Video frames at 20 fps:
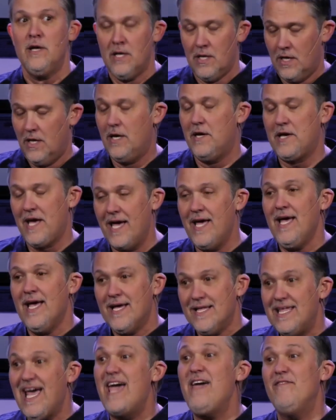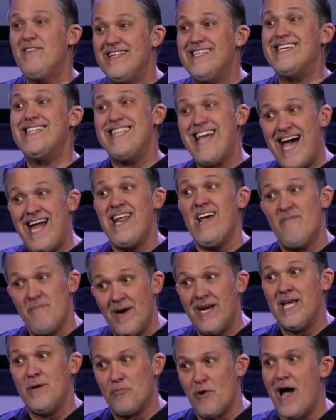Okay? David did not have
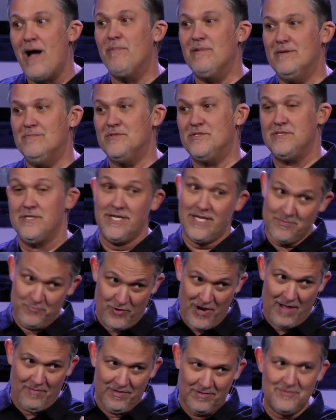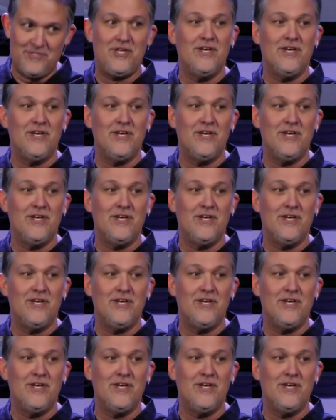money problems. He had problems.